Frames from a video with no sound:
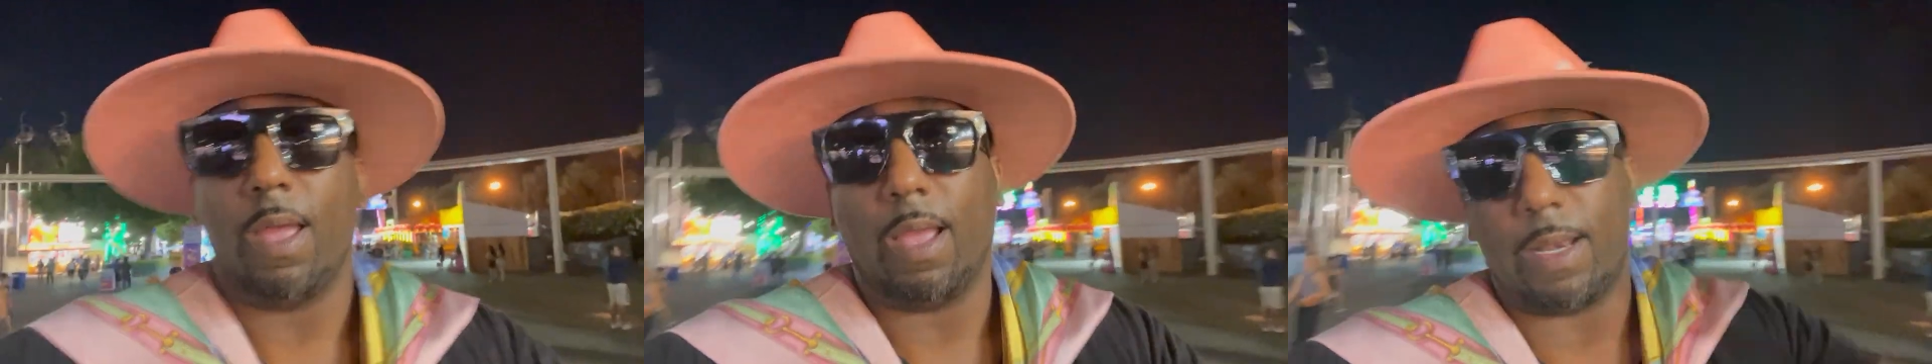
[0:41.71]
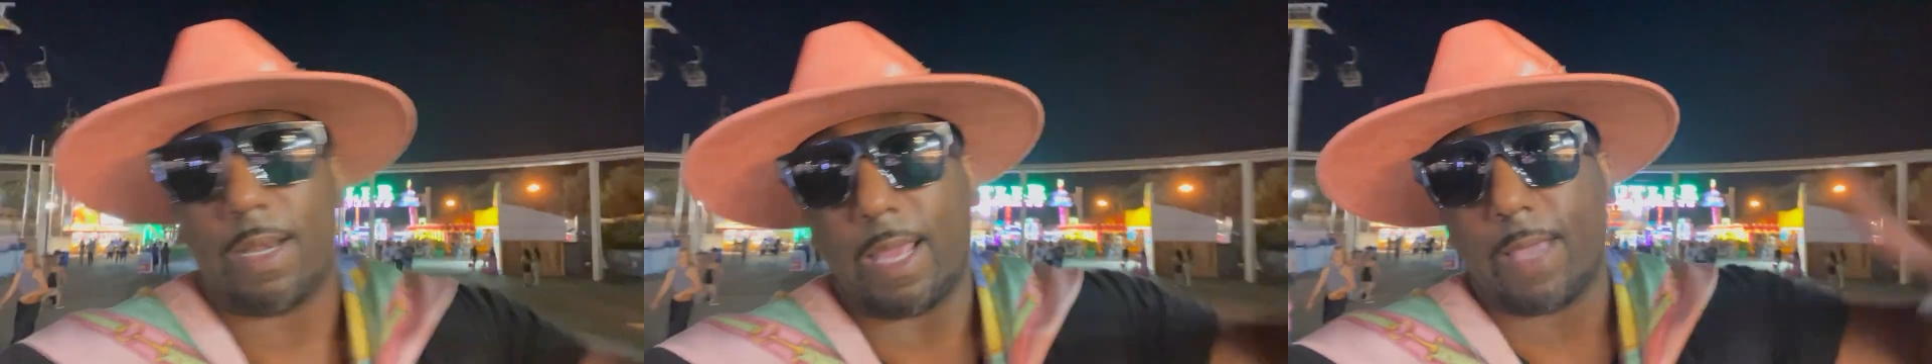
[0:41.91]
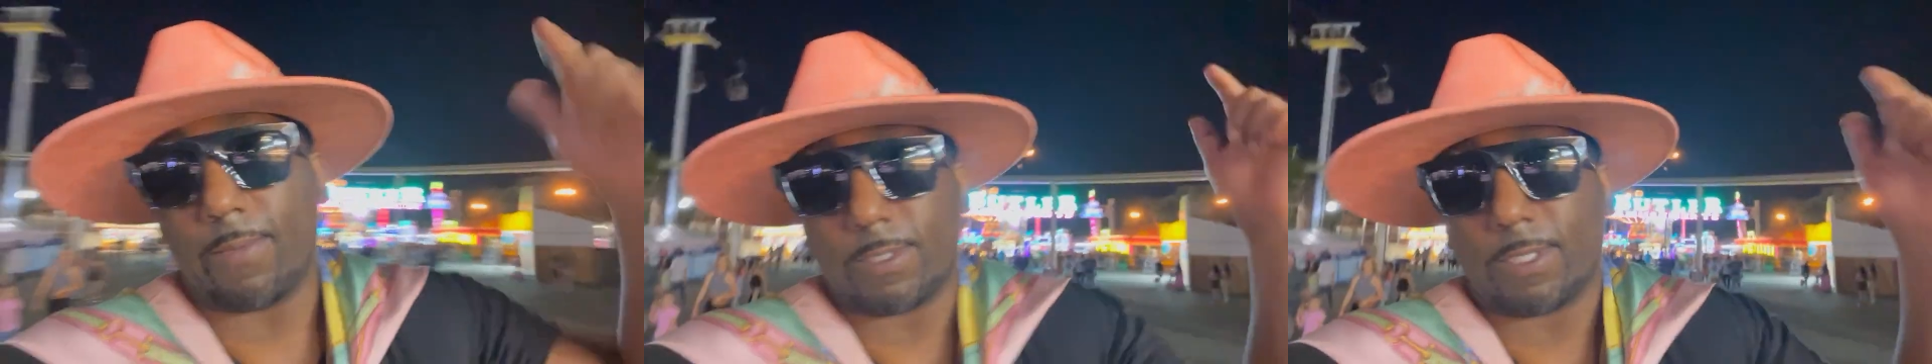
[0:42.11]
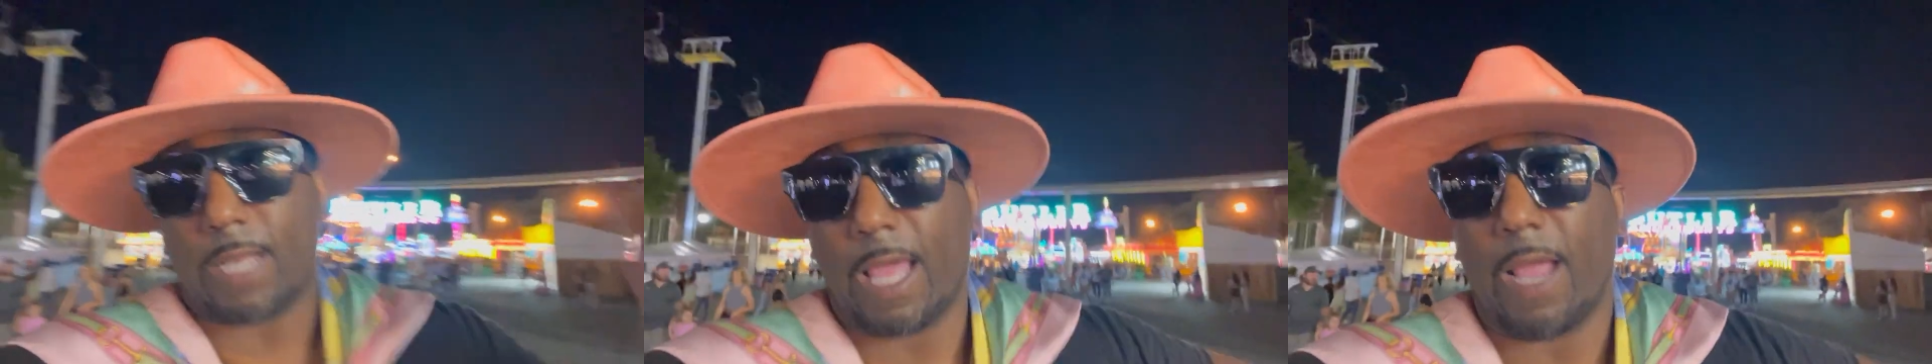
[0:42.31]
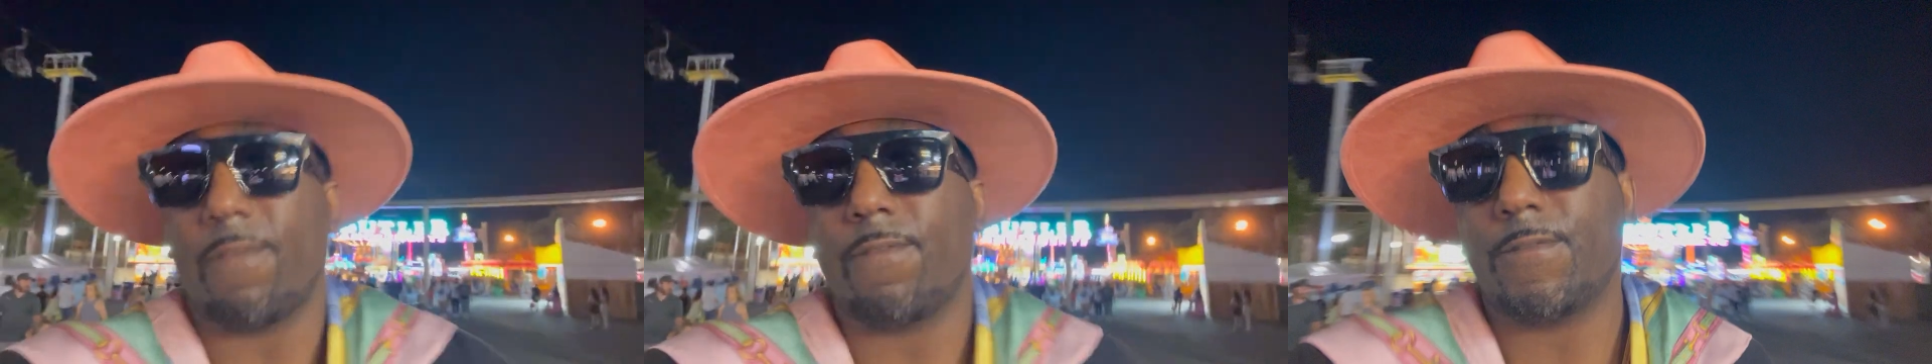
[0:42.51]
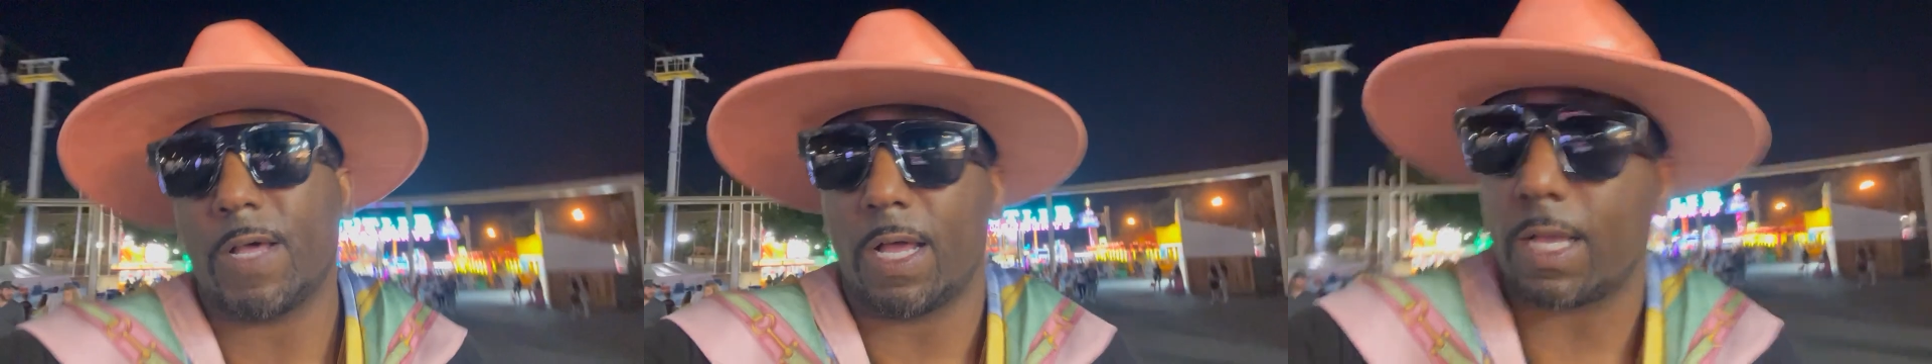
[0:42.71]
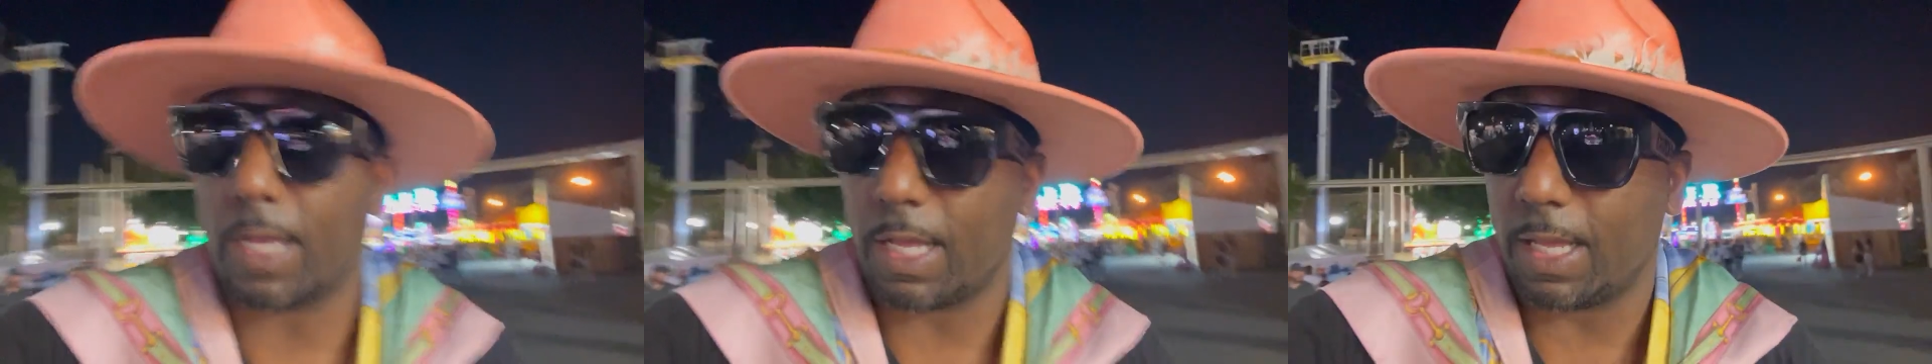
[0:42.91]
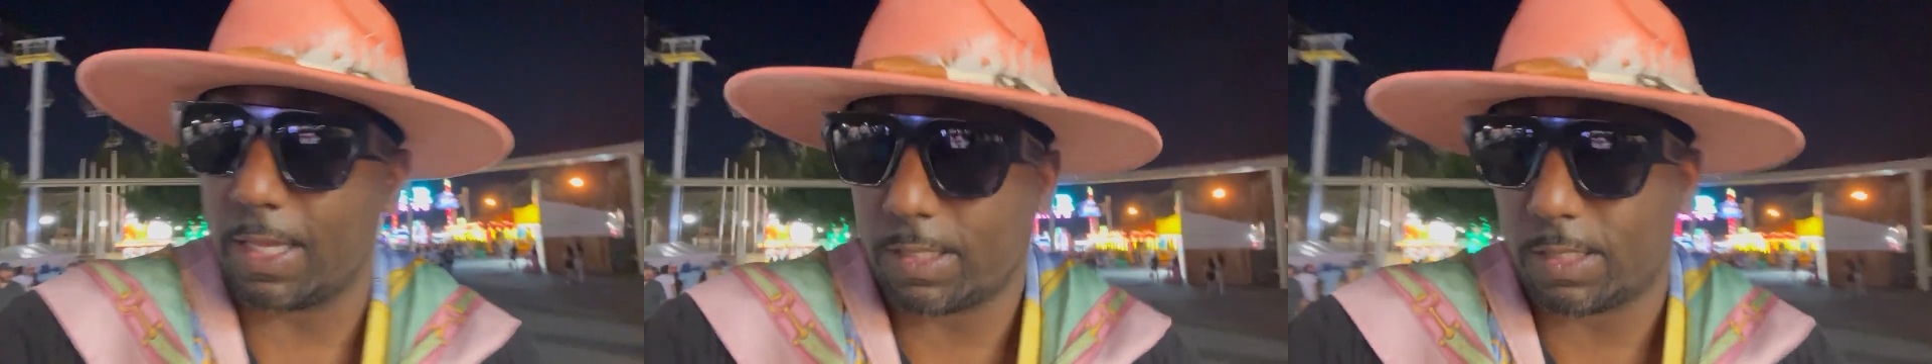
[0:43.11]
And they was like, fuck
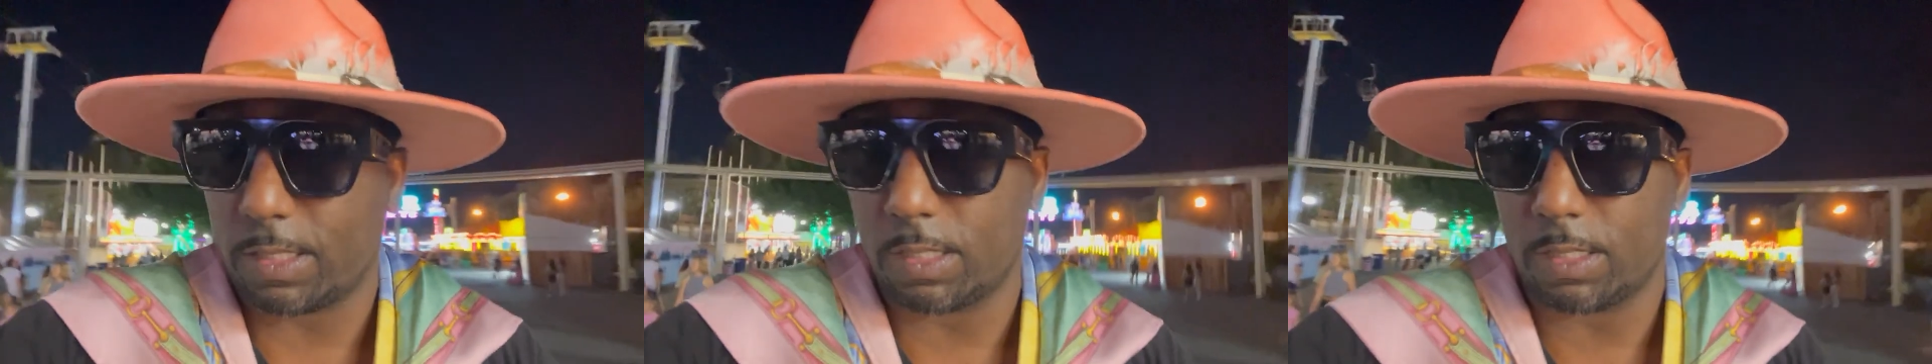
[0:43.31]
us.